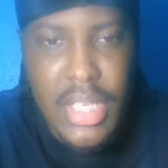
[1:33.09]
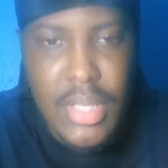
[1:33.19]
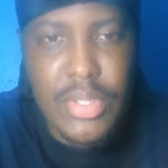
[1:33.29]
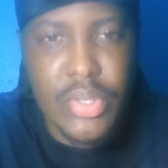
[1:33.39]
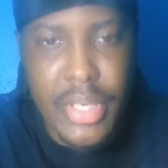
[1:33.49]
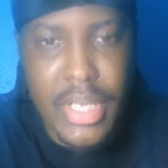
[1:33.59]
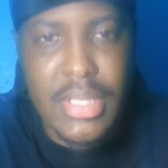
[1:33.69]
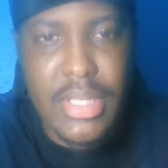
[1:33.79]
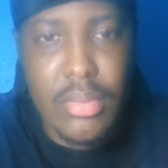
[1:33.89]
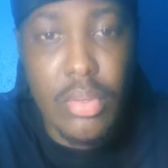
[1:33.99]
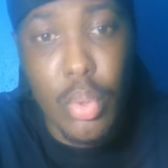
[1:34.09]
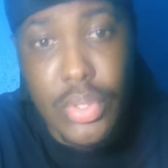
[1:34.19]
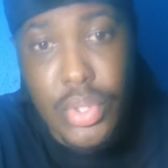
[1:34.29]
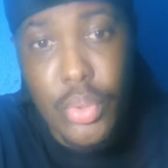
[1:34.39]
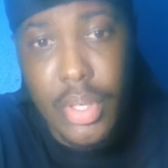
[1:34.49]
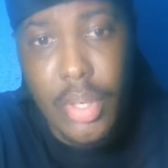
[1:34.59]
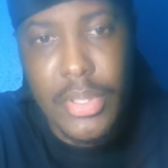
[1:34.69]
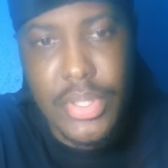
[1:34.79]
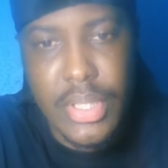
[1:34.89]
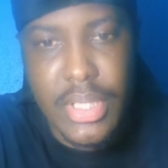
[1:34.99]
teams created goal scoring
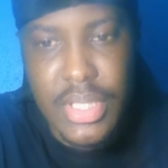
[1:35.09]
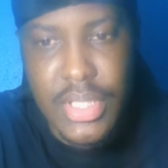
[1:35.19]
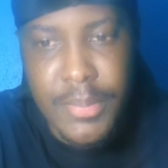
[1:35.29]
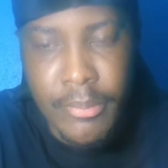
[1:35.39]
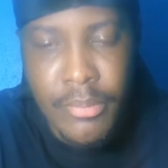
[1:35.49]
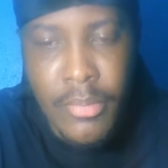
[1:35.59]
opportunities.